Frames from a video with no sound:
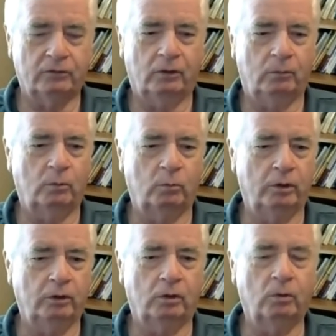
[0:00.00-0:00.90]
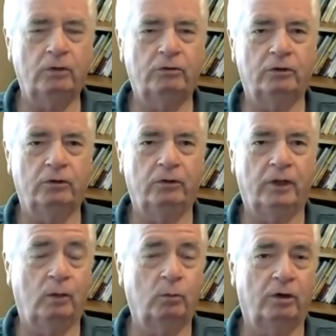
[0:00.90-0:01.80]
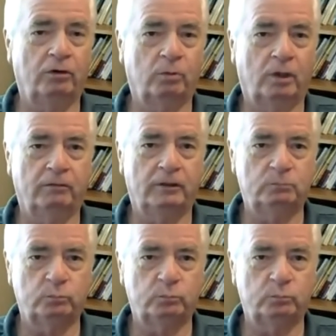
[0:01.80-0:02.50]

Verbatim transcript: So we're encouraged to do that where it's relevant.